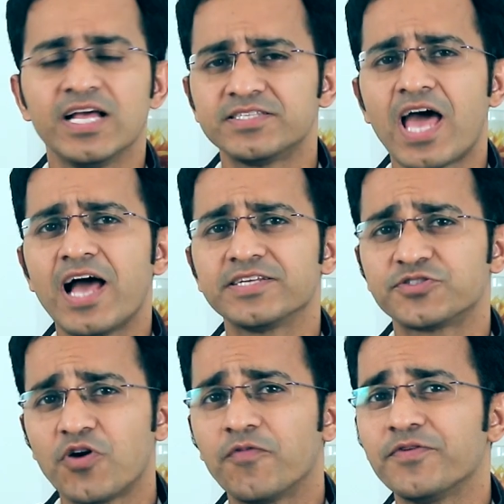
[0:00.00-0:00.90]
SaaS,
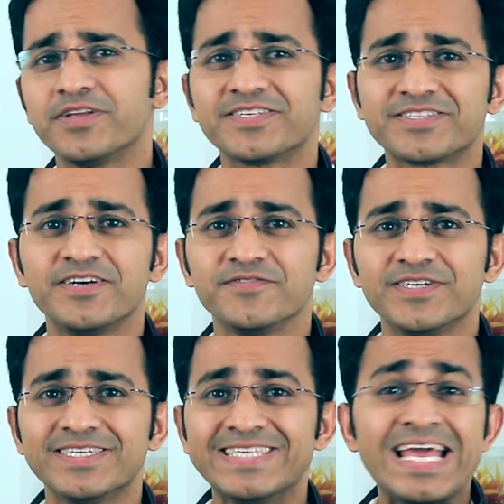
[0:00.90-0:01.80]
software as a
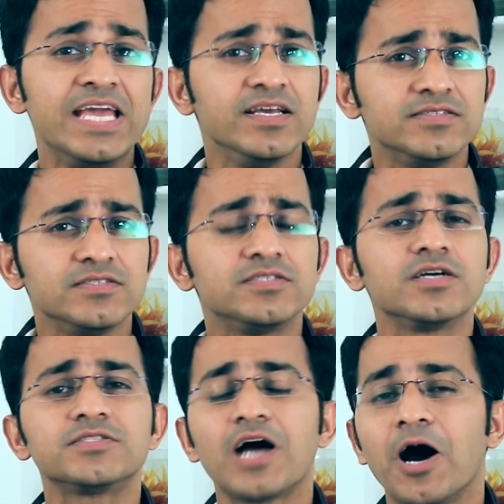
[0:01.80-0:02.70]
service, isn't
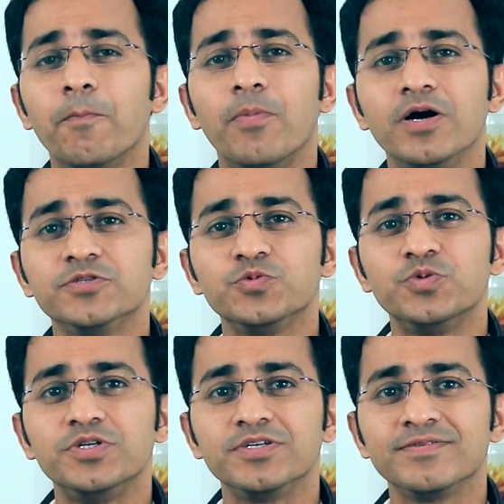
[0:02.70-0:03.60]
just a
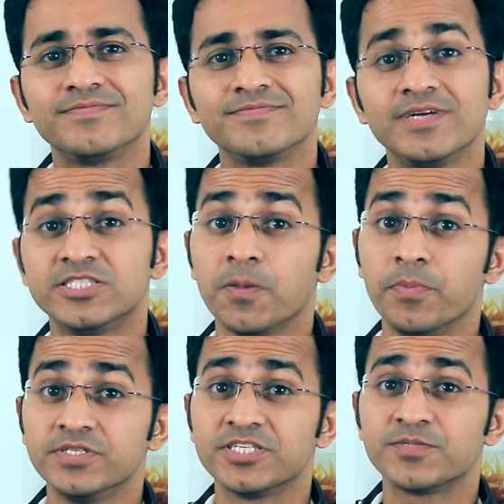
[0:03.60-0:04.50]
buzzword. It's a
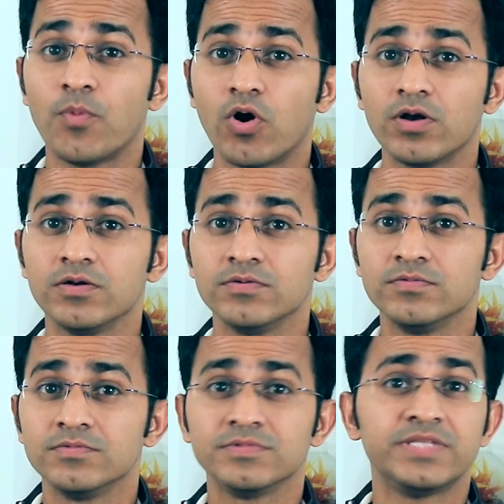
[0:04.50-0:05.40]
business model
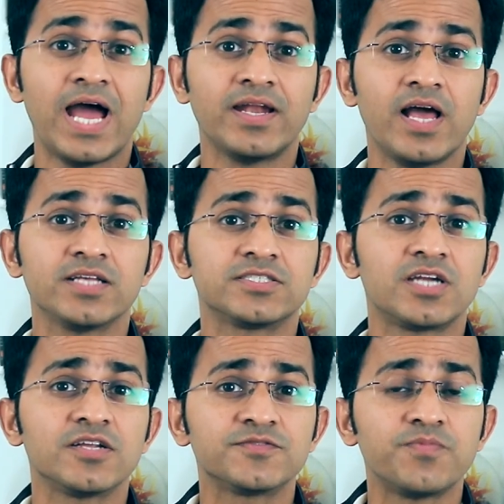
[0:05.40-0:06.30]
that has
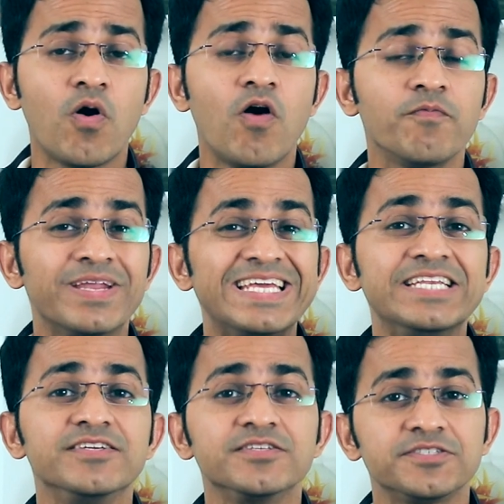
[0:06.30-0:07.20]
transformed
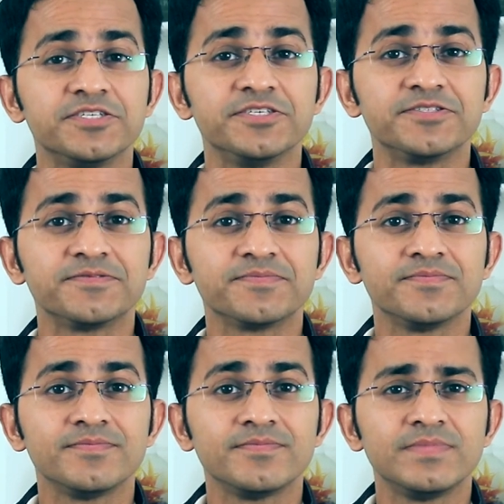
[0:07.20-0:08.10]
industries.
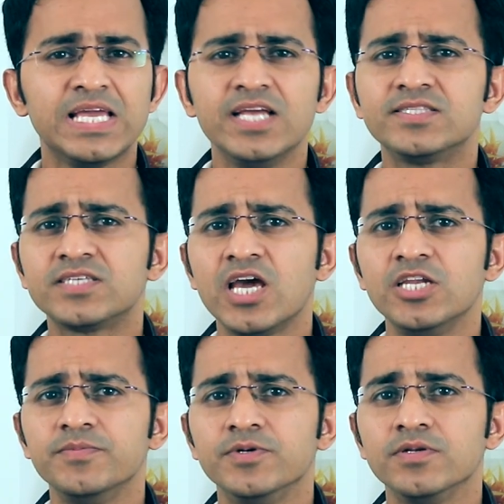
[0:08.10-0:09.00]
It's
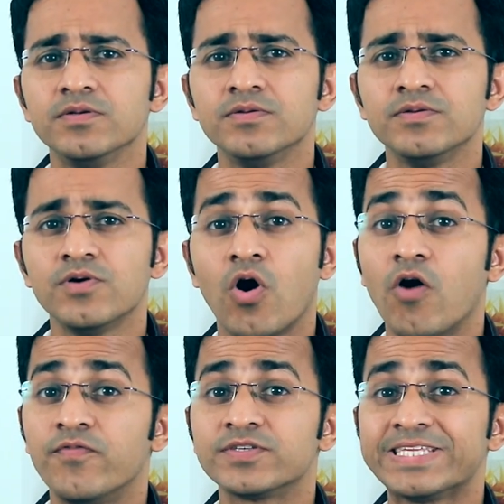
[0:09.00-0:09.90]
scalable,
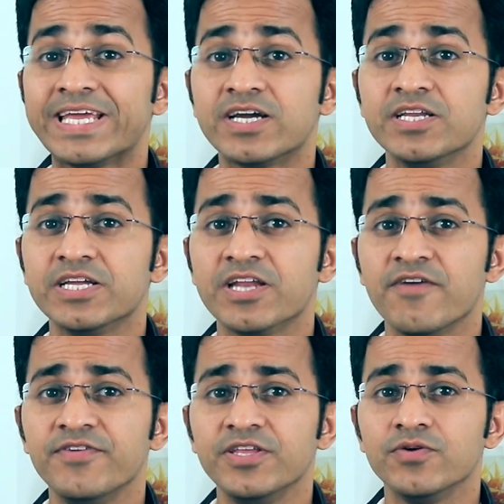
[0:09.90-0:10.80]
offers recurring
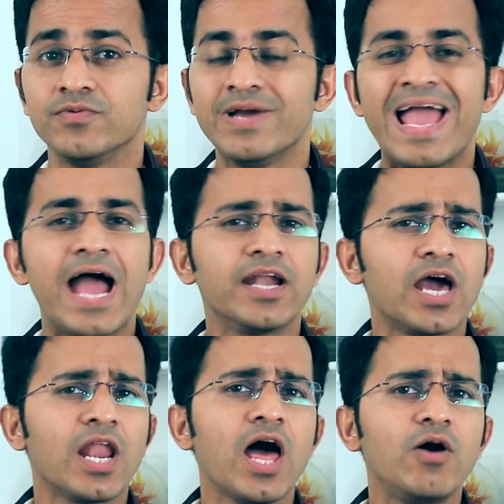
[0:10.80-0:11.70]
revenue, and
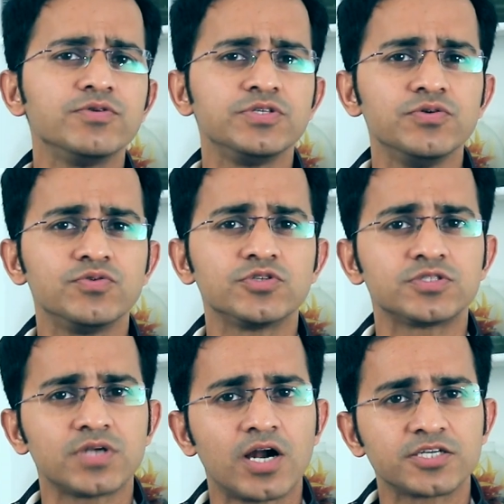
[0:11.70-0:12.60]
allows you to
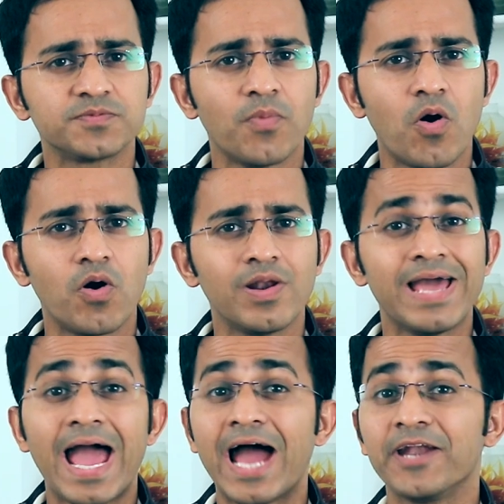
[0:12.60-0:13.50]
start
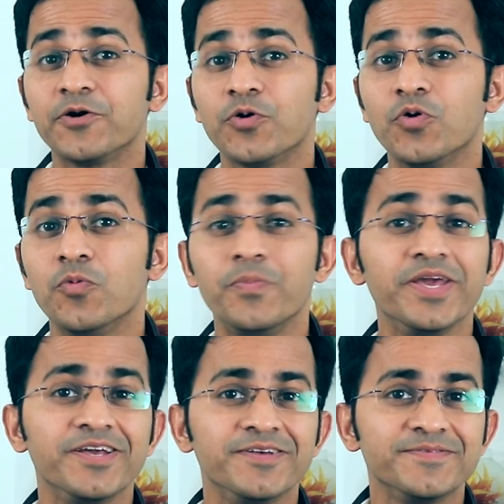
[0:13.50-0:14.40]
small and grow
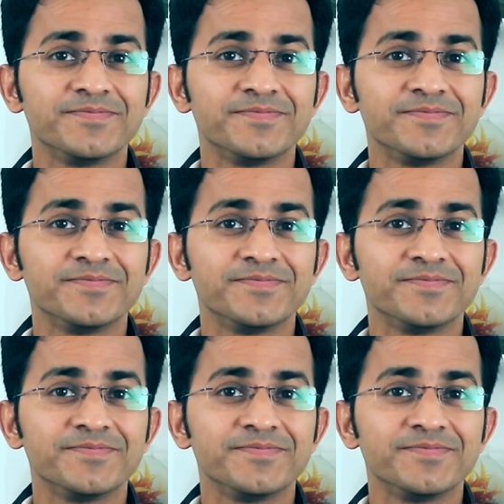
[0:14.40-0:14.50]
big.